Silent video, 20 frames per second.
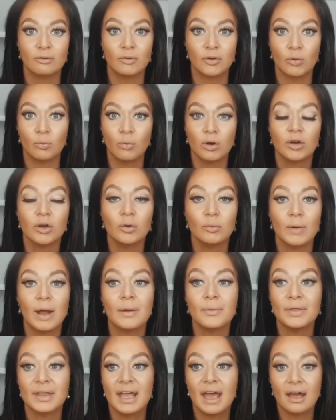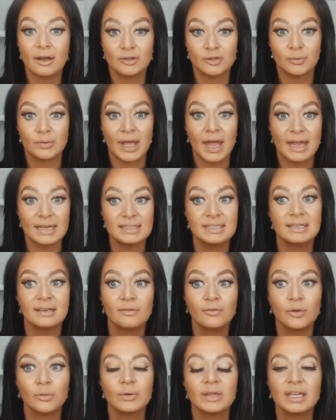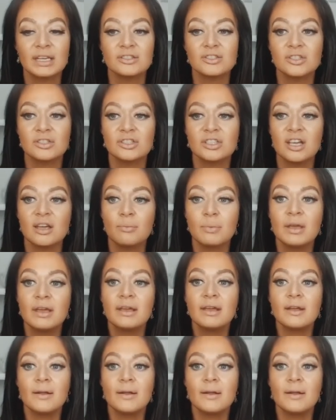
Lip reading: or the work around the actual ending of the relationship